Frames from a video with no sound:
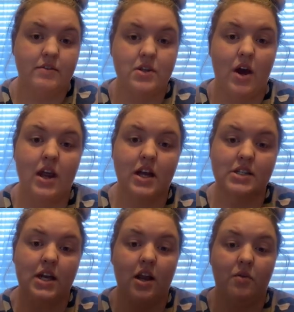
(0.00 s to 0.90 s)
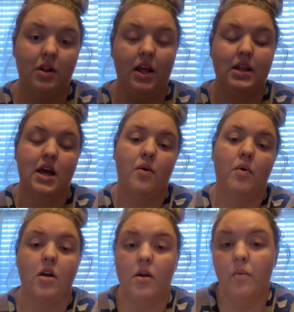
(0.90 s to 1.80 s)
So I got to kind of relate that
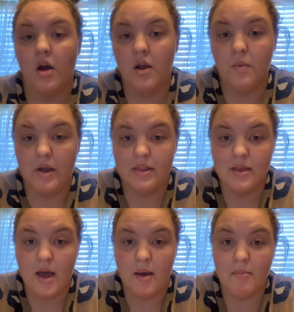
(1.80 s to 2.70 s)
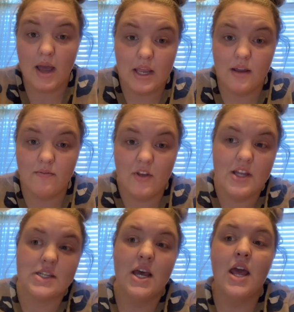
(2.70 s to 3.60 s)
one-on-one with my
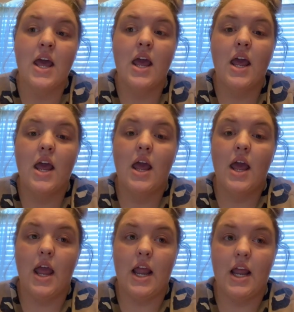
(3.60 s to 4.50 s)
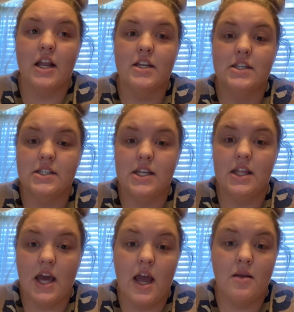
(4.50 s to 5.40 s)
infant and just see
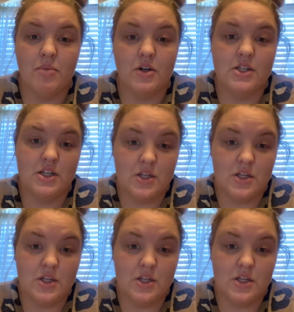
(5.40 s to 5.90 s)
that in person.